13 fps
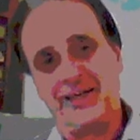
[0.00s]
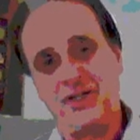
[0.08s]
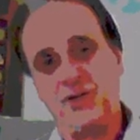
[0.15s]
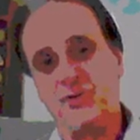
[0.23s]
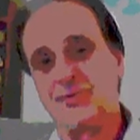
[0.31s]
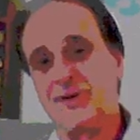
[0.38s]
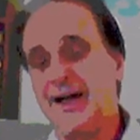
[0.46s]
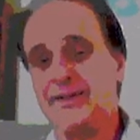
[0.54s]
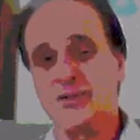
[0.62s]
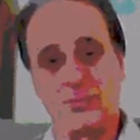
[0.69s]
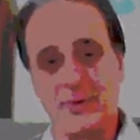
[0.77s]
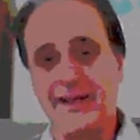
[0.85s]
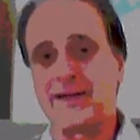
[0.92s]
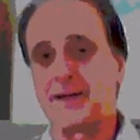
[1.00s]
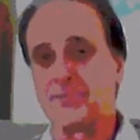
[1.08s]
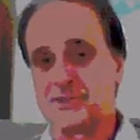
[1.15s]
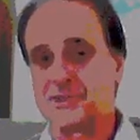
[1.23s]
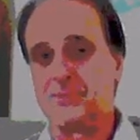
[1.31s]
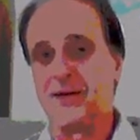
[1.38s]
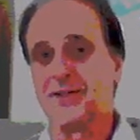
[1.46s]
you've got to wake up
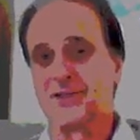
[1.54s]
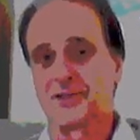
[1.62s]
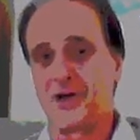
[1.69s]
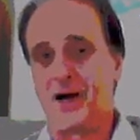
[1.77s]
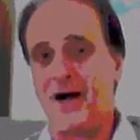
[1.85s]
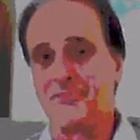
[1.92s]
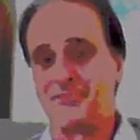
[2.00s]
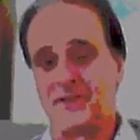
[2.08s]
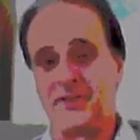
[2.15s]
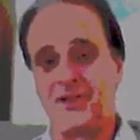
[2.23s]
and smell the coffee.